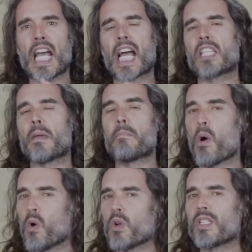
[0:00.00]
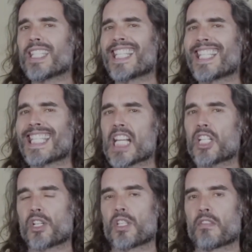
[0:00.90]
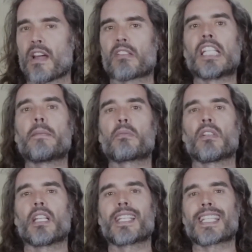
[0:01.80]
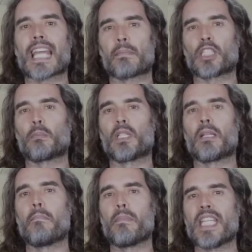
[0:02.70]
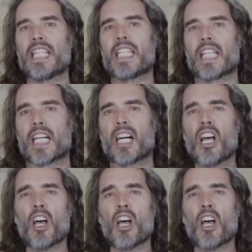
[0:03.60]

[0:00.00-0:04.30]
and some important distinctions around liberal establishment media